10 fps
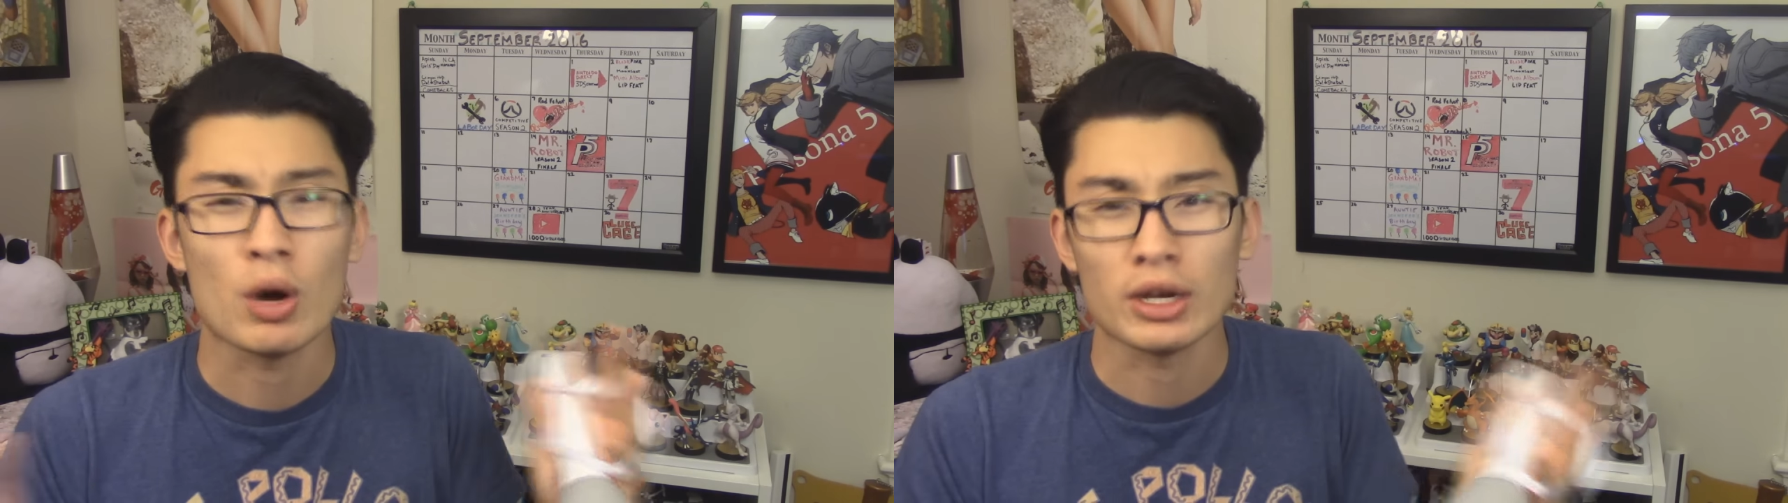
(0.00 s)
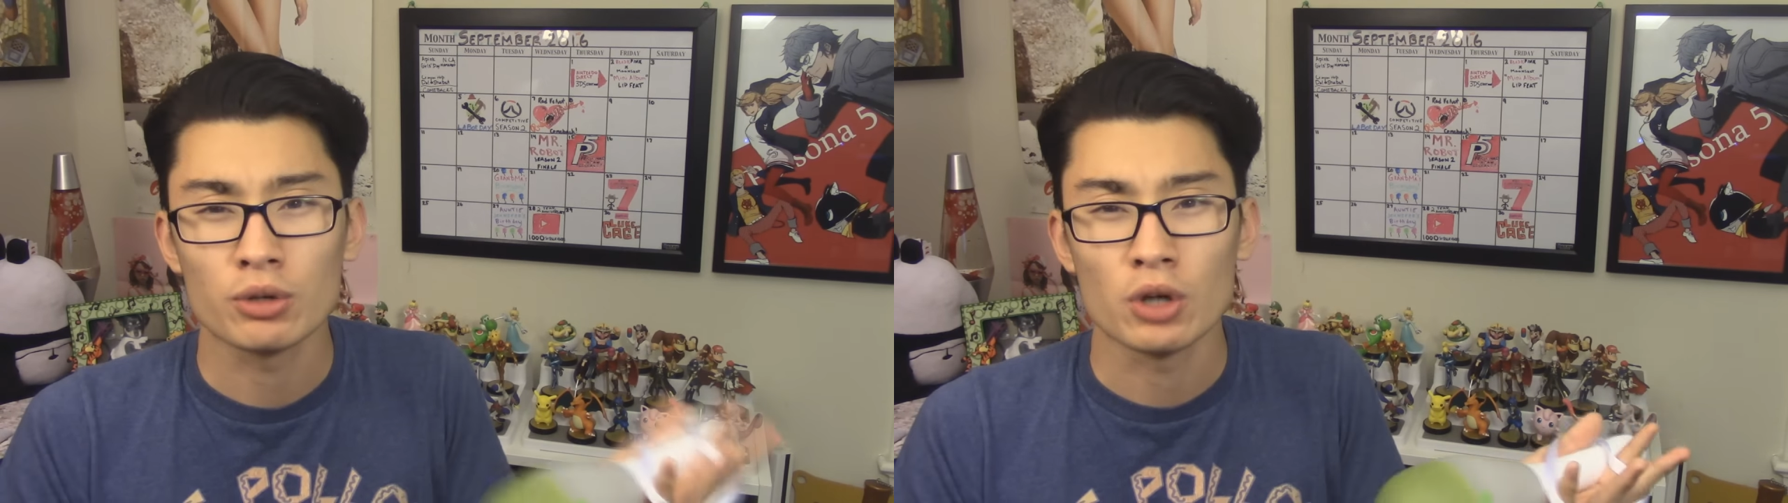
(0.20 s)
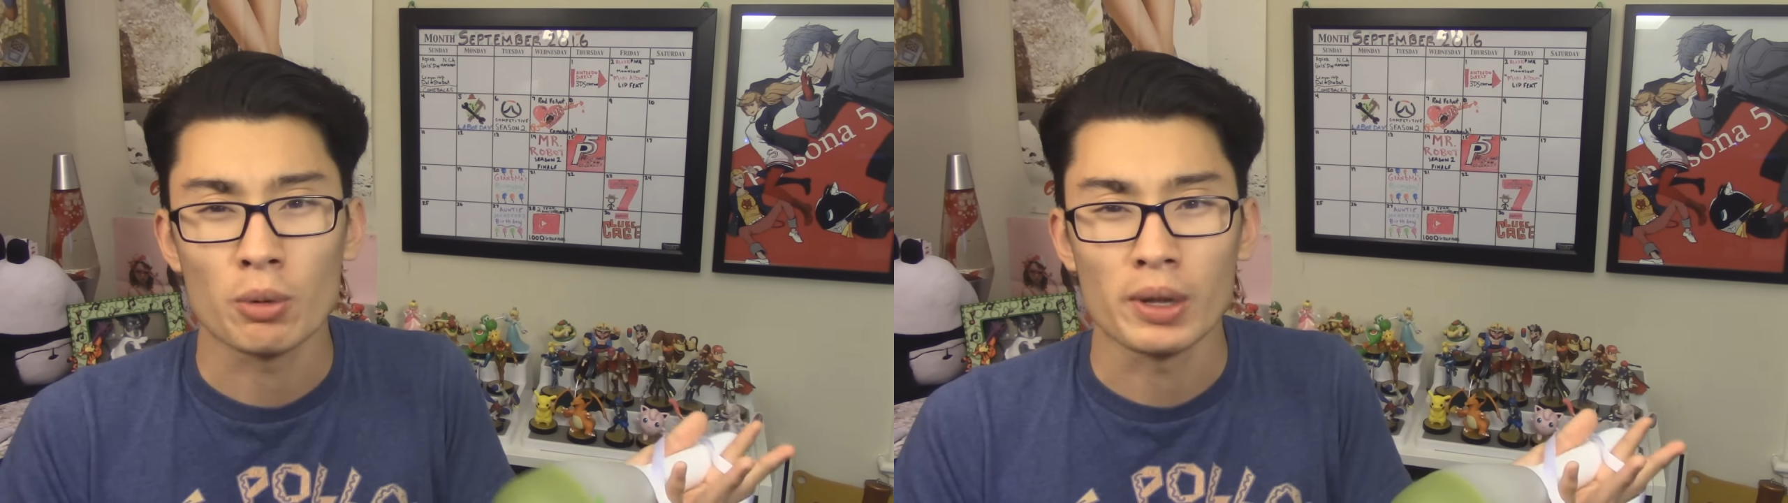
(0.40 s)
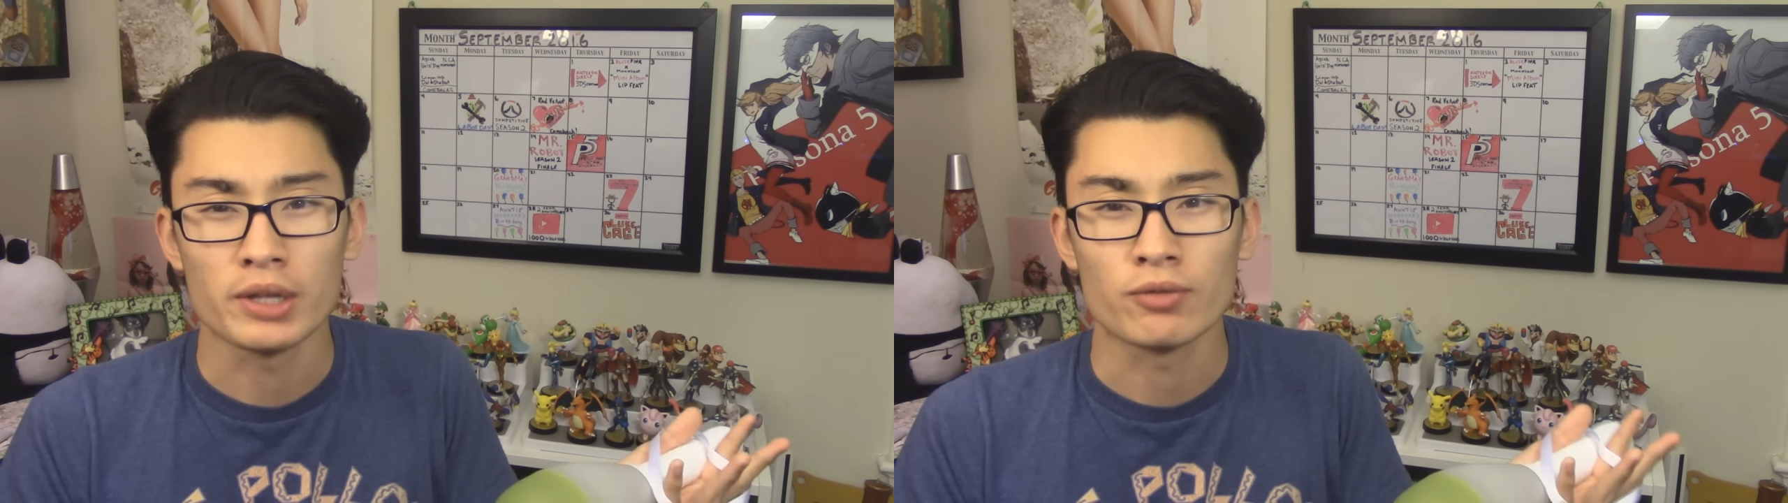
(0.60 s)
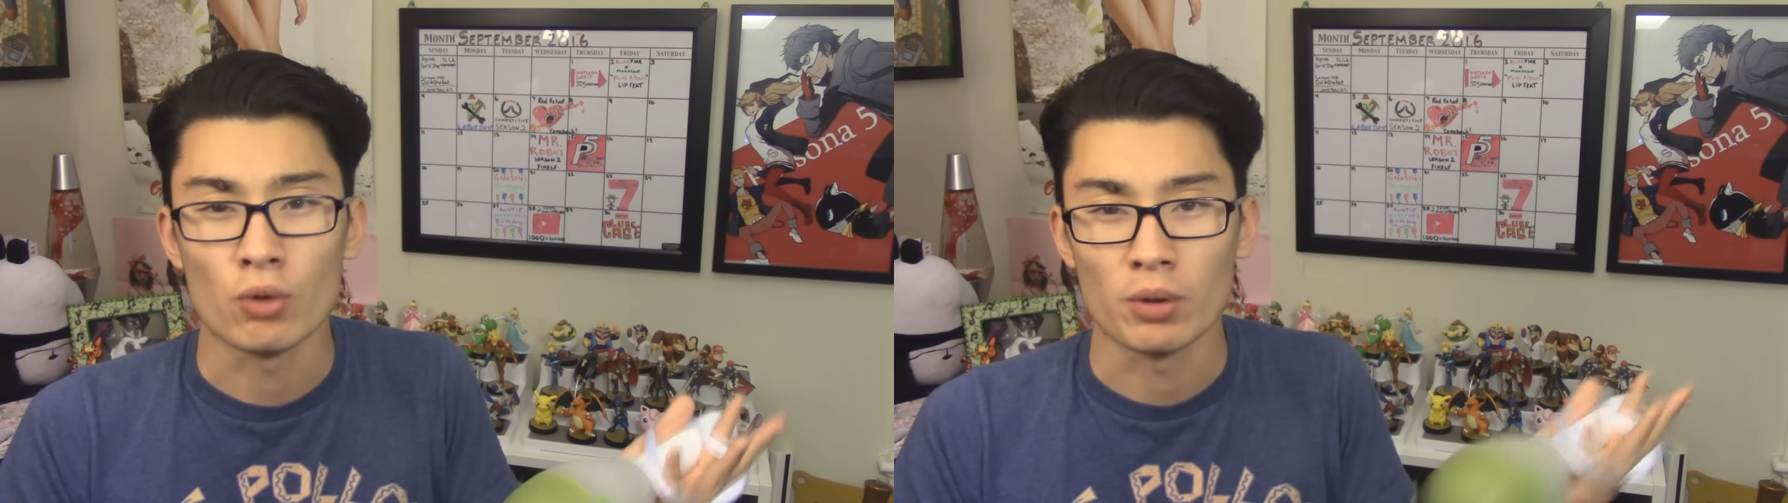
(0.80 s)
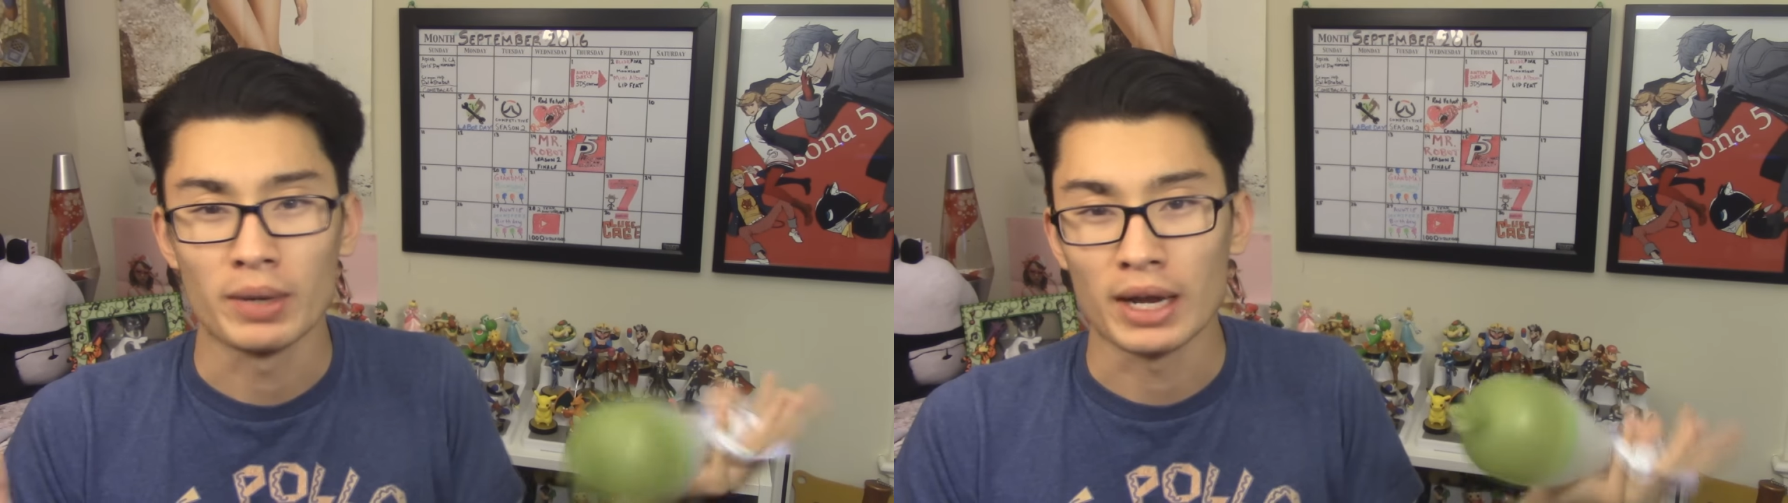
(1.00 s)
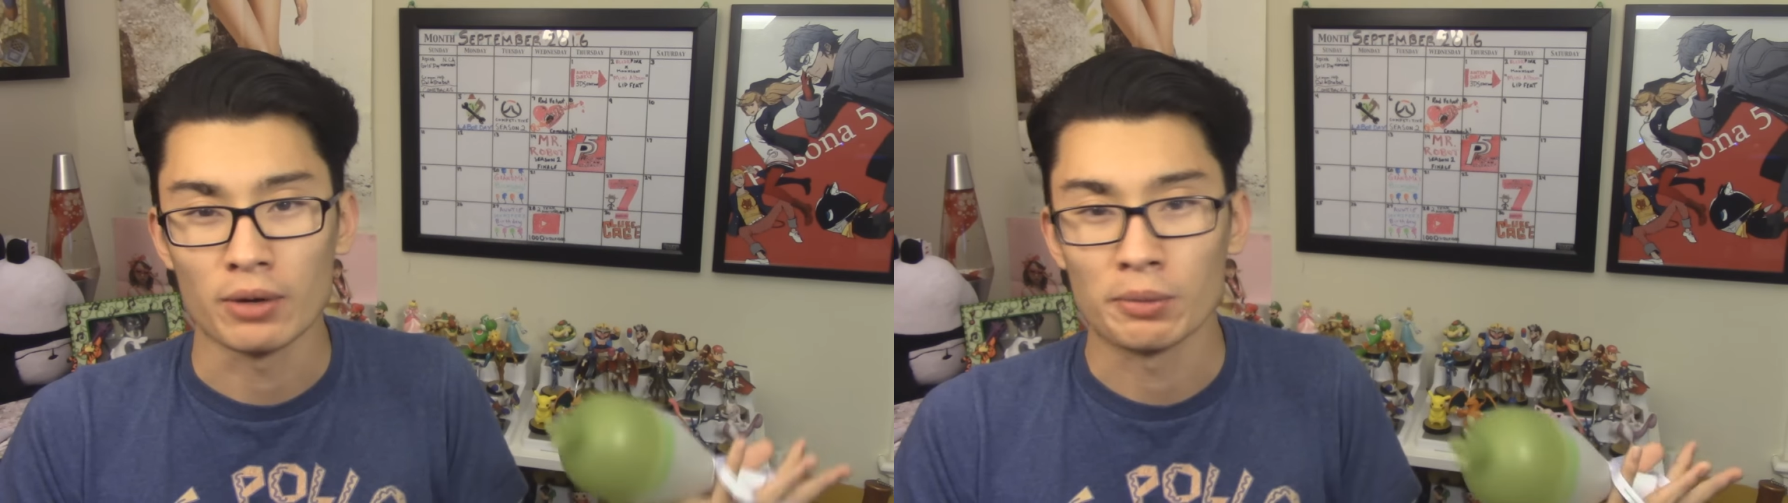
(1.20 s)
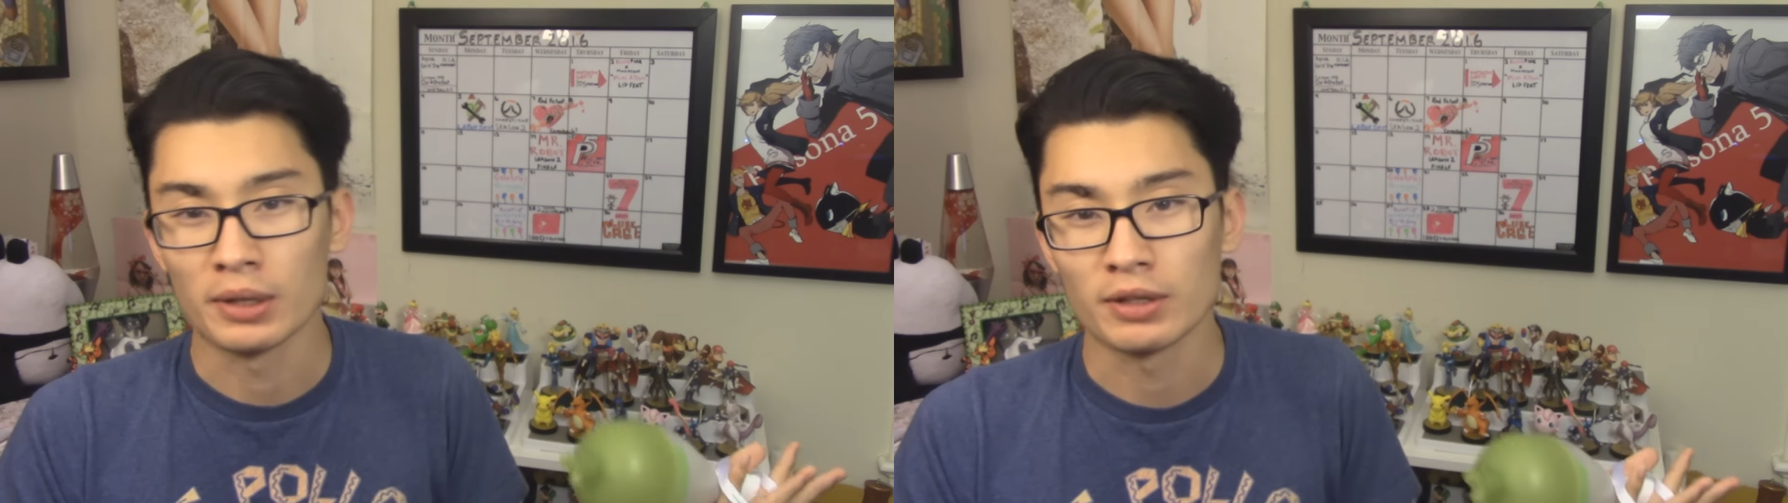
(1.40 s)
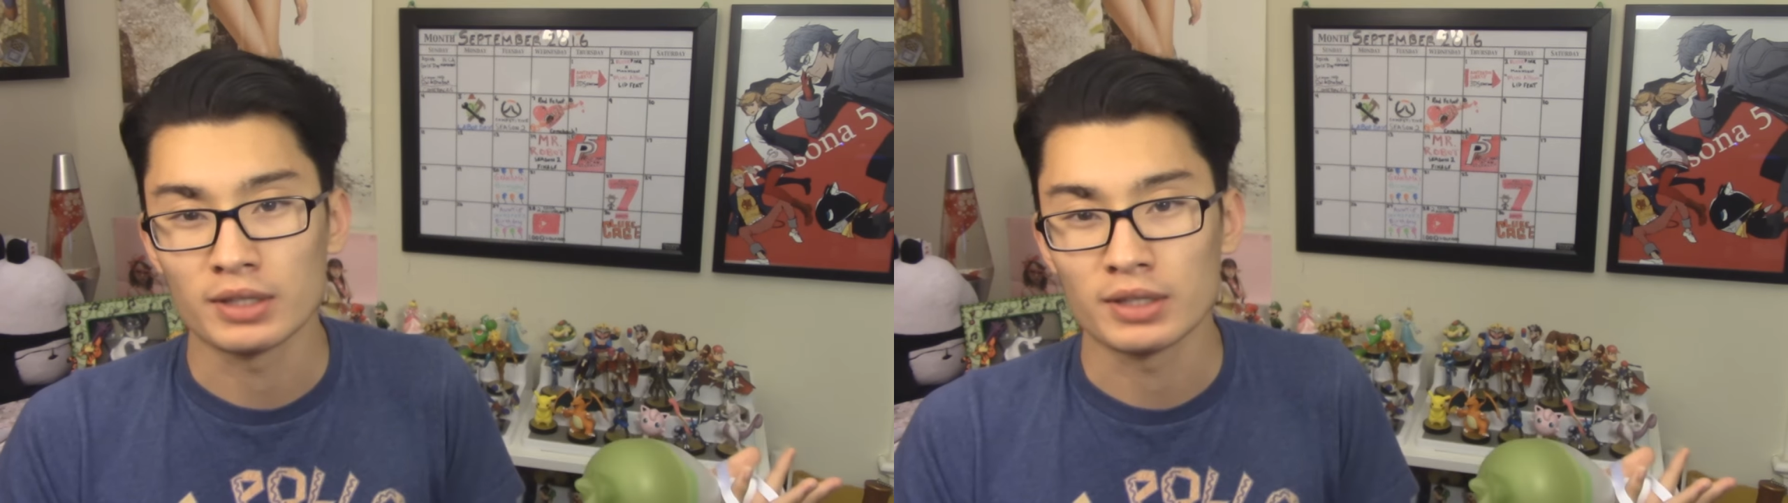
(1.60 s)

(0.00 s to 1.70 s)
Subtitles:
do know what it's for, but I don't really